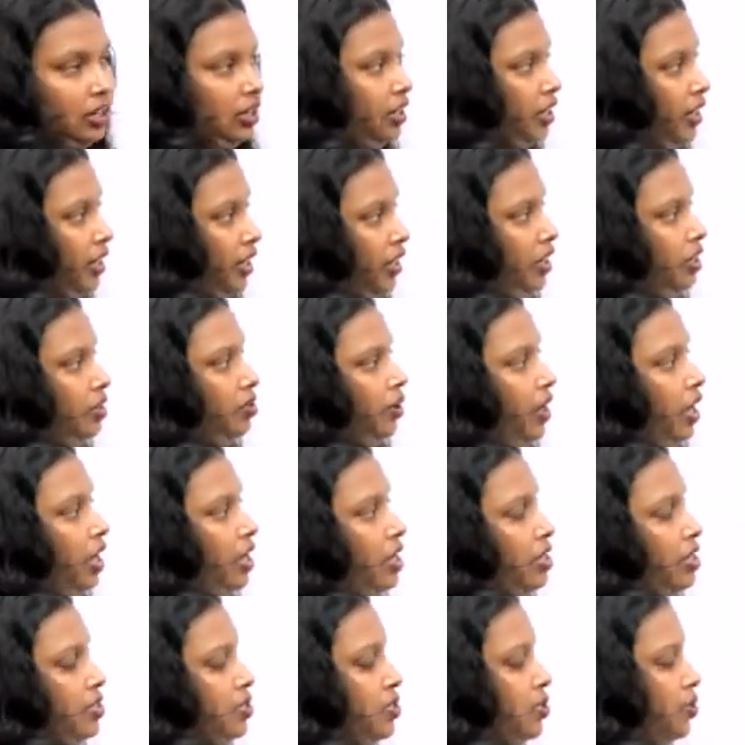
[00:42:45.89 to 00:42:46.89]
Clear? Okay.
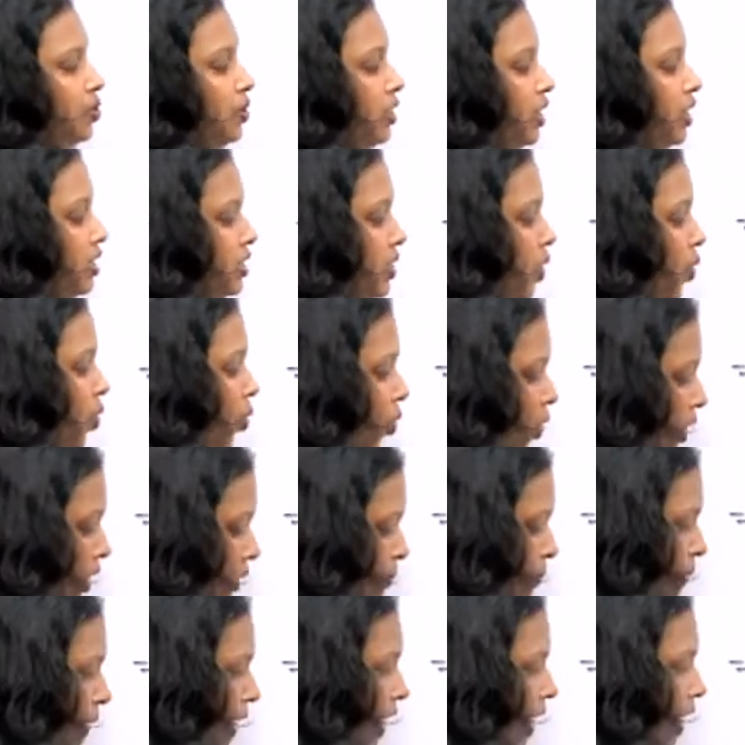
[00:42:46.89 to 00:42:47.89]
So this whole
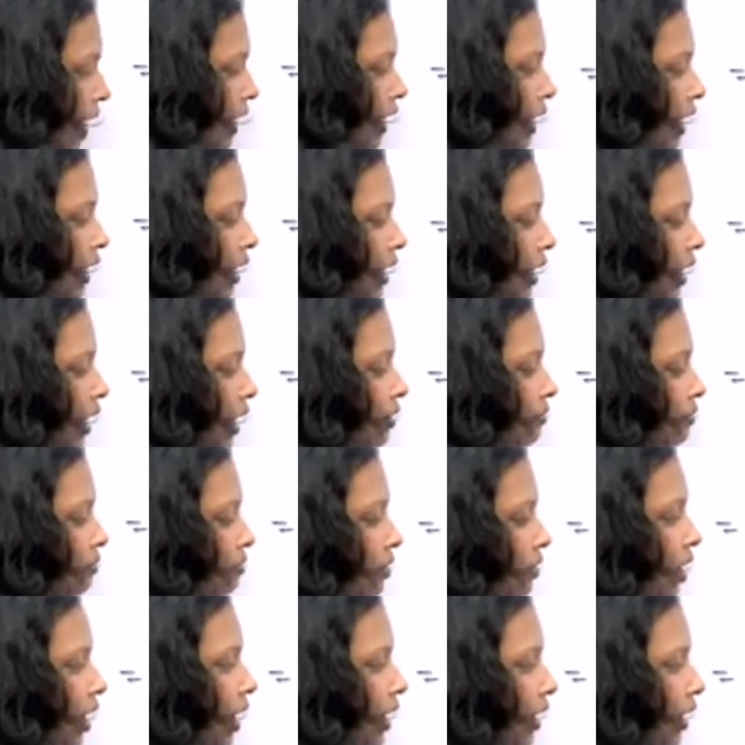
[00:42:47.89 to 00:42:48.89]
part now
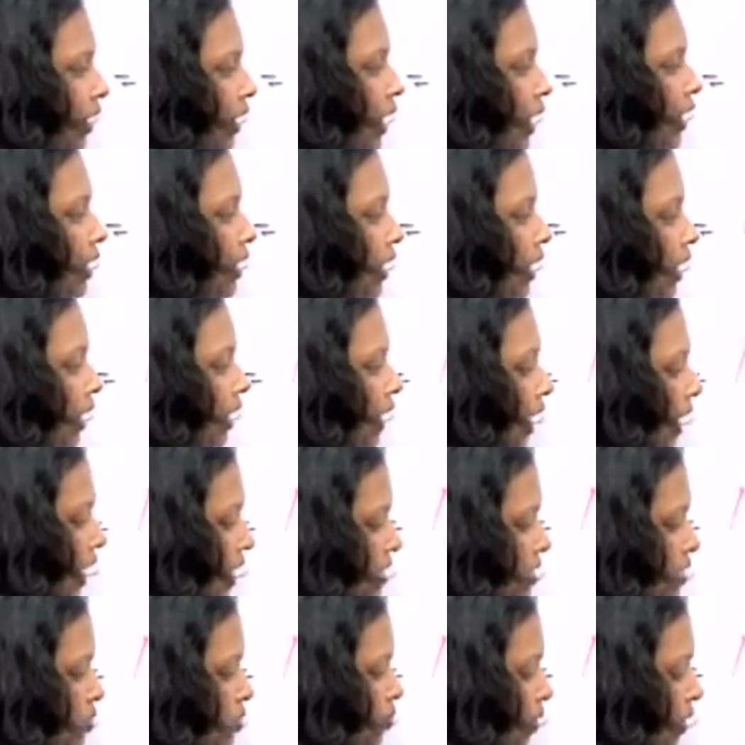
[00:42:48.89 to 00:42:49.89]
I can take
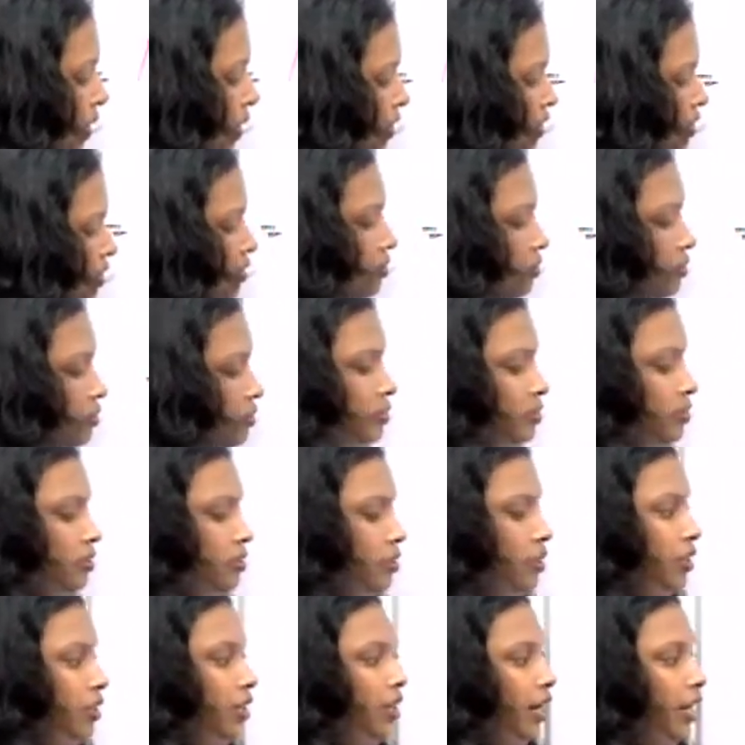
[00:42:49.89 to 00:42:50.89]
as 1.
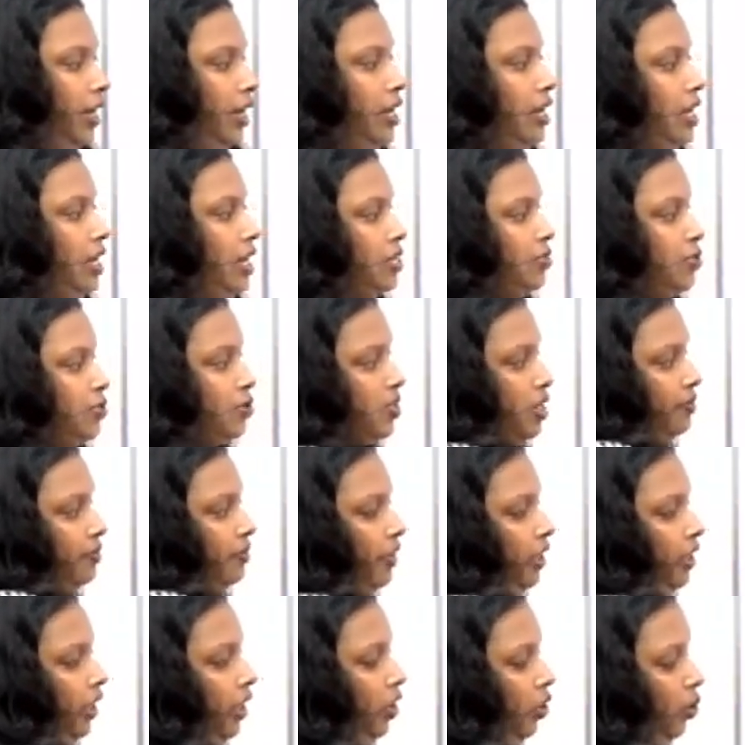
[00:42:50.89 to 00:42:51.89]
Clear? So
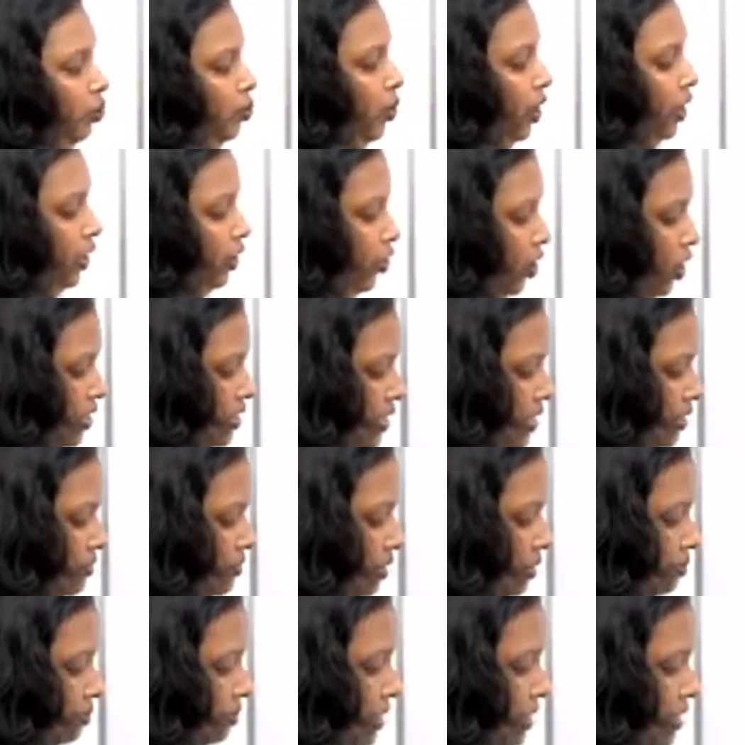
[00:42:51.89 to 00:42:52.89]
7 into 1, your answer
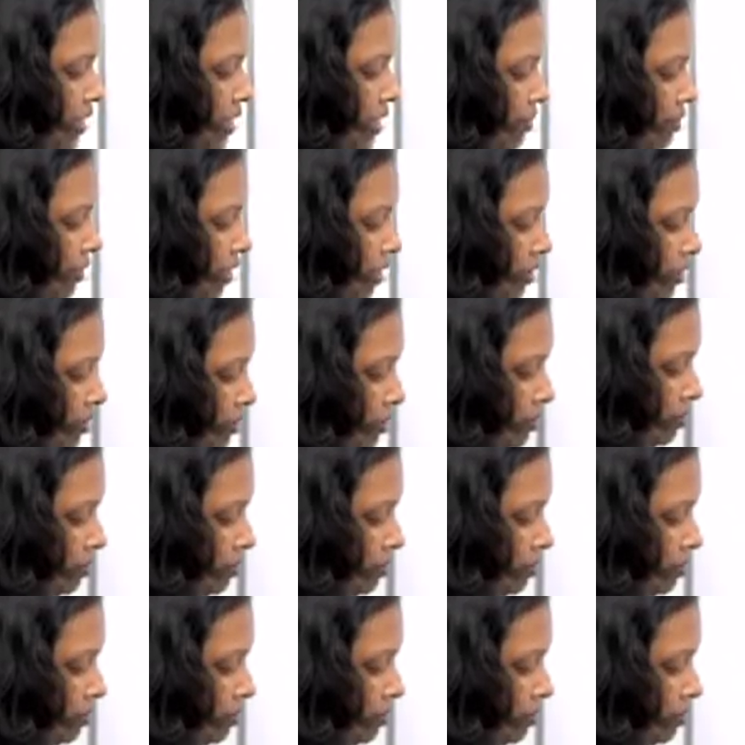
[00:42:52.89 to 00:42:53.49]
will be 7.